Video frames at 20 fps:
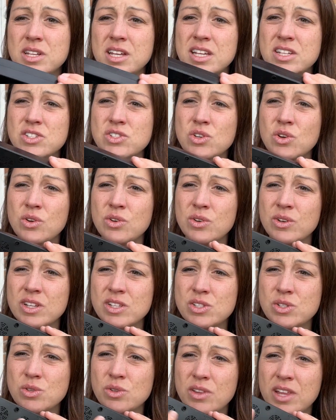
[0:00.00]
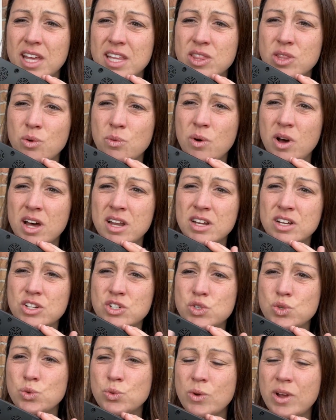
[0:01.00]
It's going to let the water
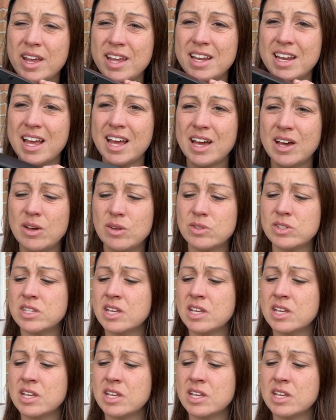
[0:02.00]
drain out,